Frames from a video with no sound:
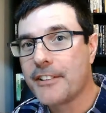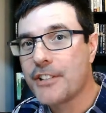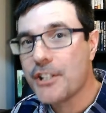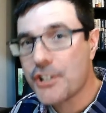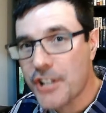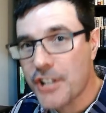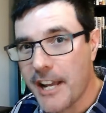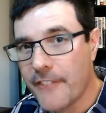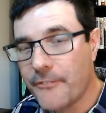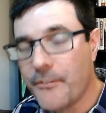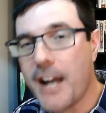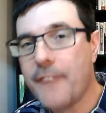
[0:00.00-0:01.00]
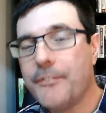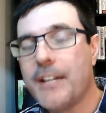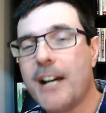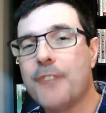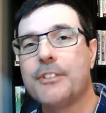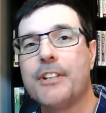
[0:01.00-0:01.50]
just shy of
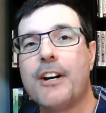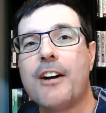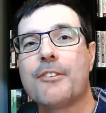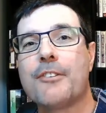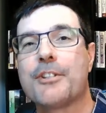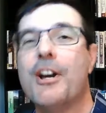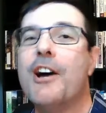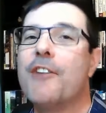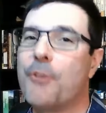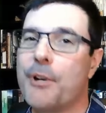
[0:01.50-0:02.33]
$5,000 for